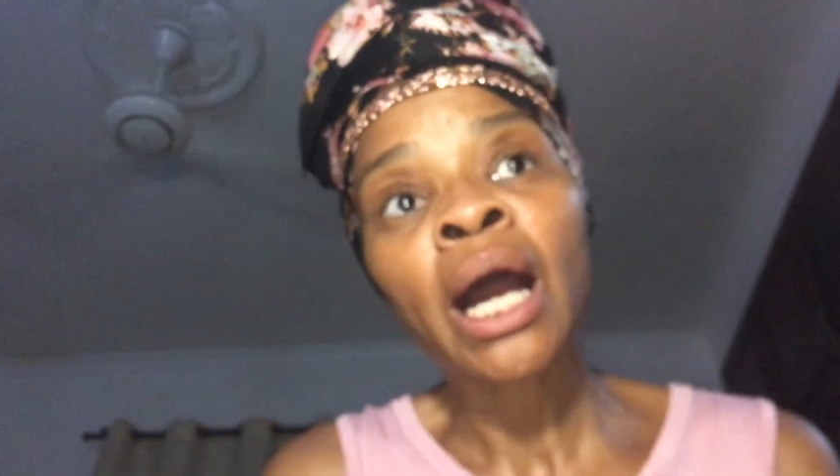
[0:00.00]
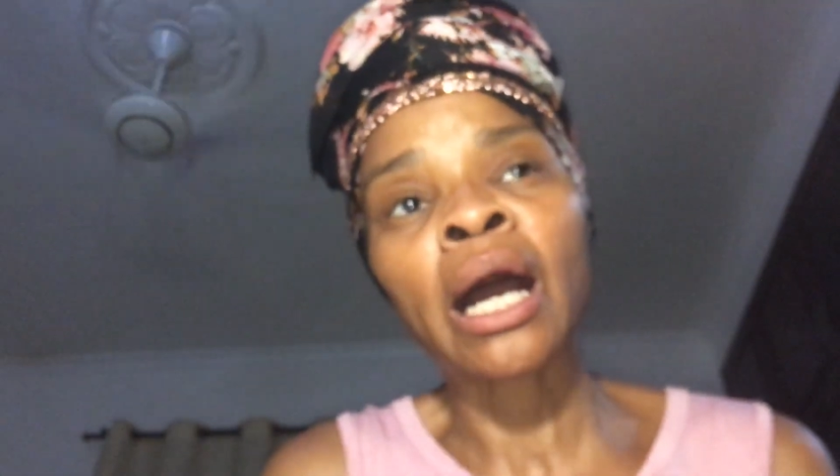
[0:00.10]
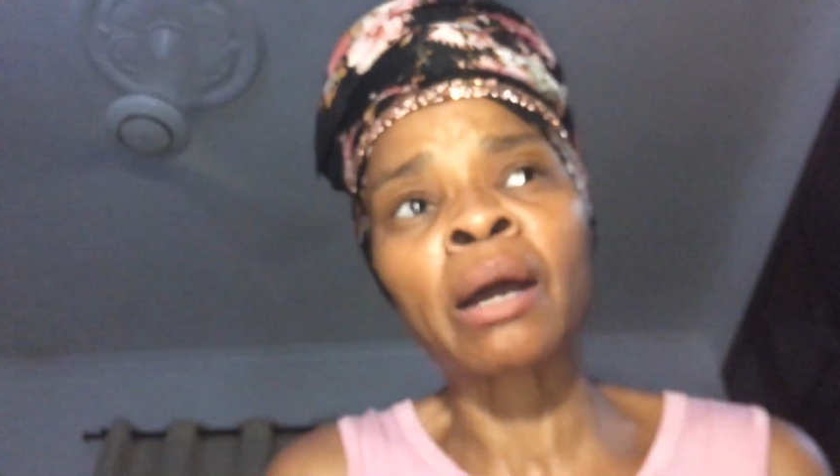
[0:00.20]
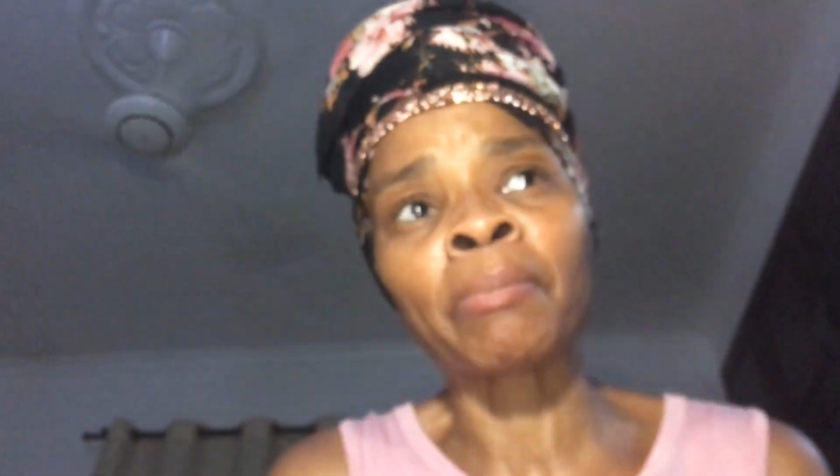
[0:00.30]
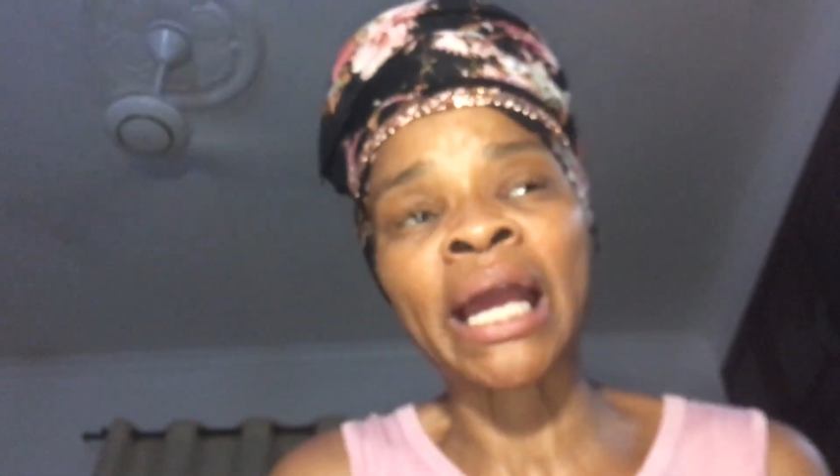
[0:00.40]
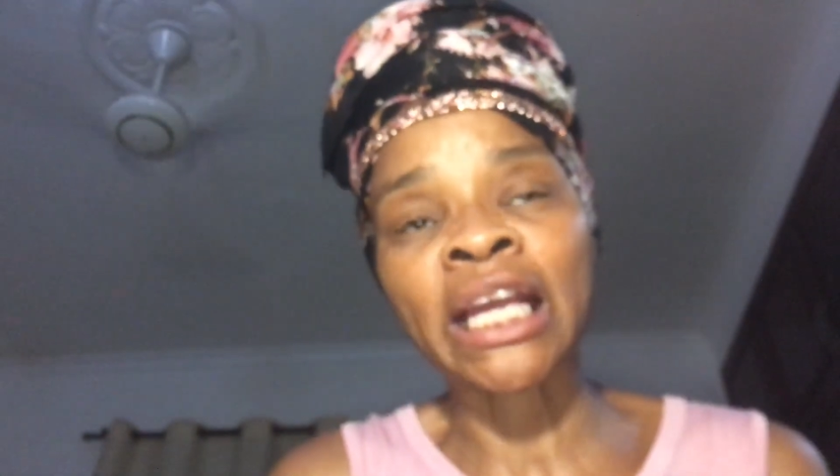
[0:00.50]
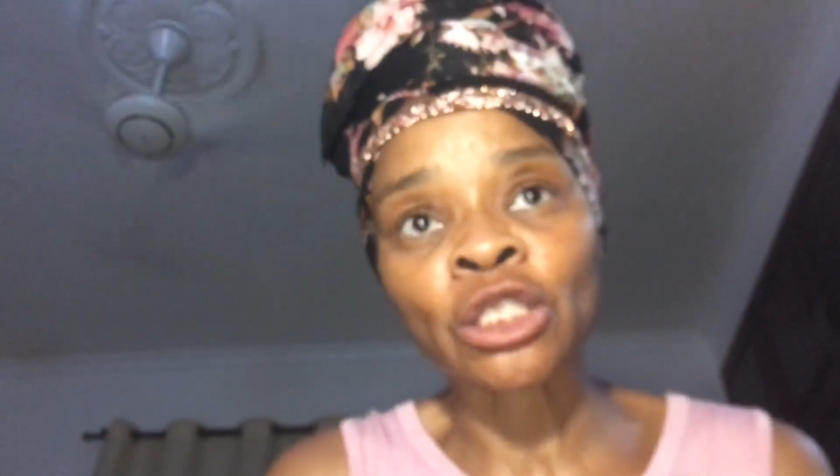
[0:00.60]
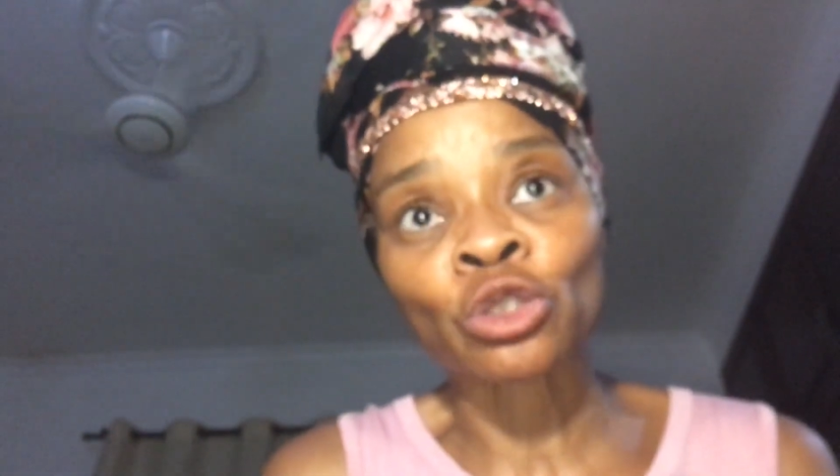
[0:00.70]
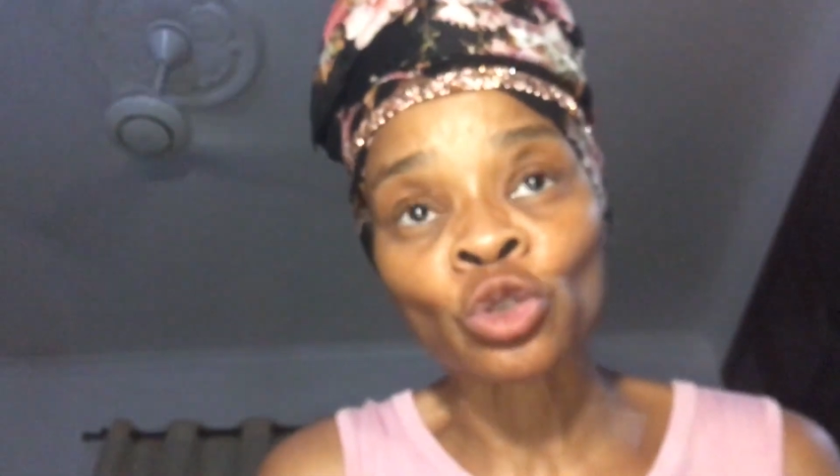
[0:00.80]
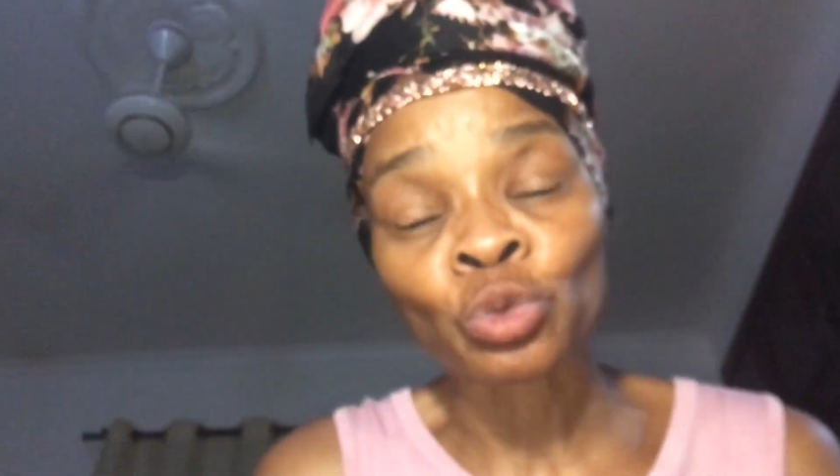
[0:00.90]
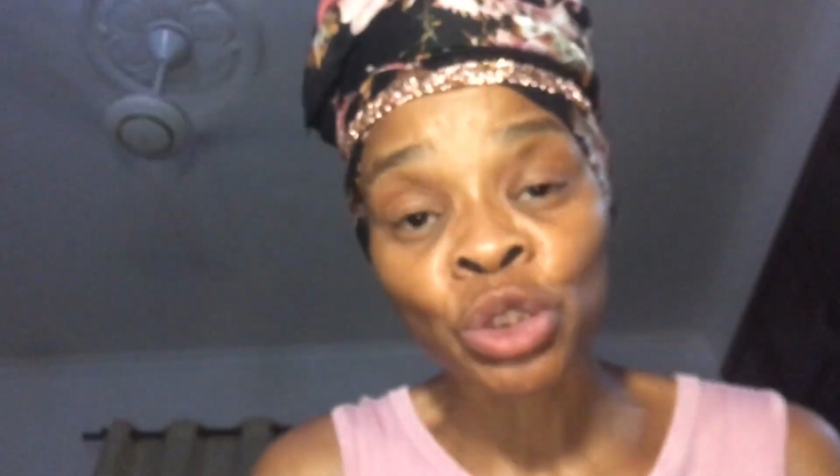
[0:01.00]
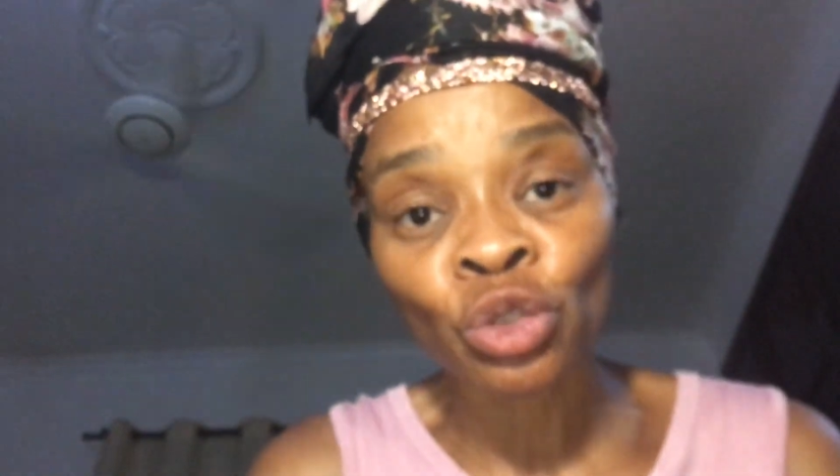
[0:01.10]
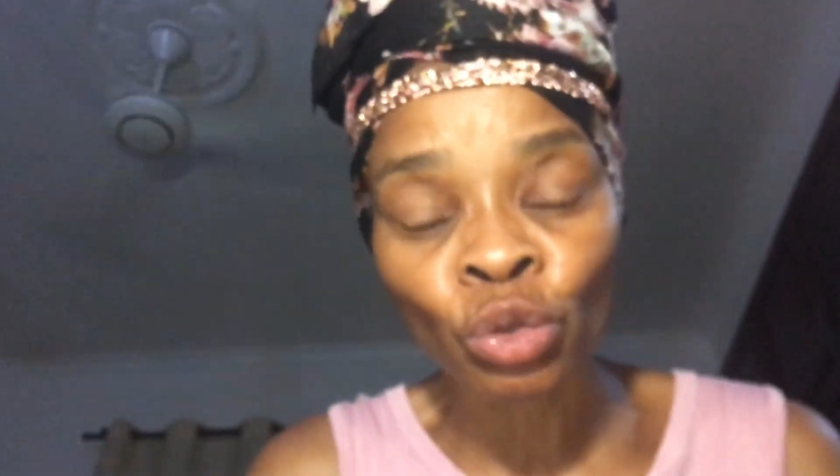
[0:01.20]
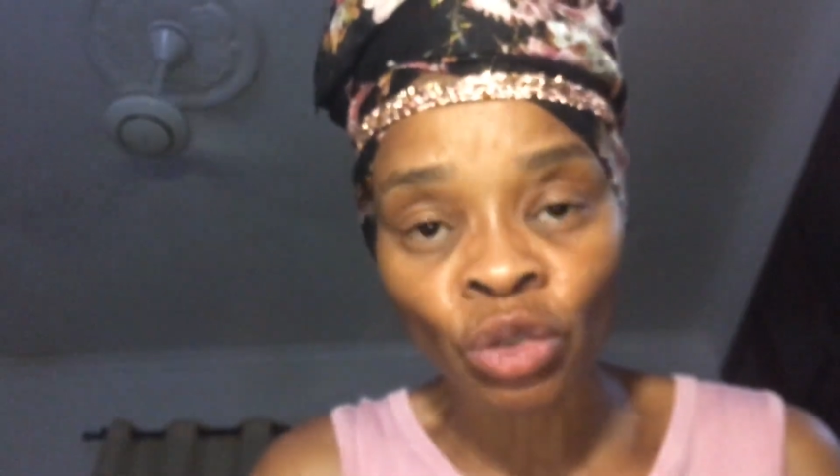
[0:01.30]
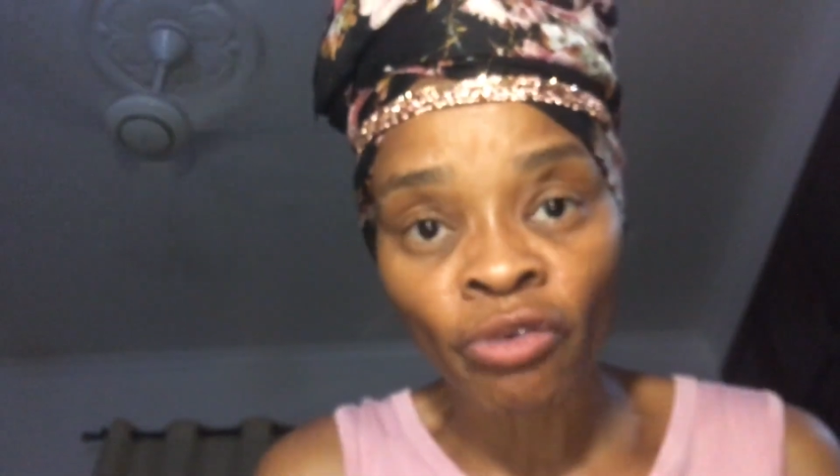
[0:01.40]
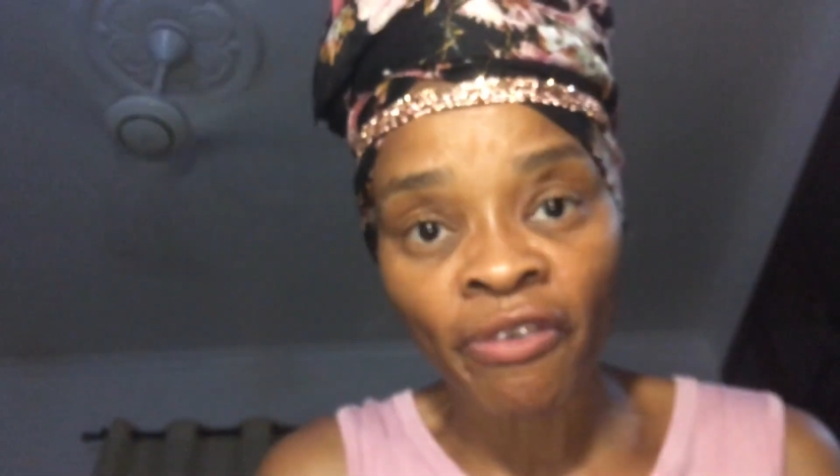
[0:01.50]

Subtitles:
My ancestors were stolen over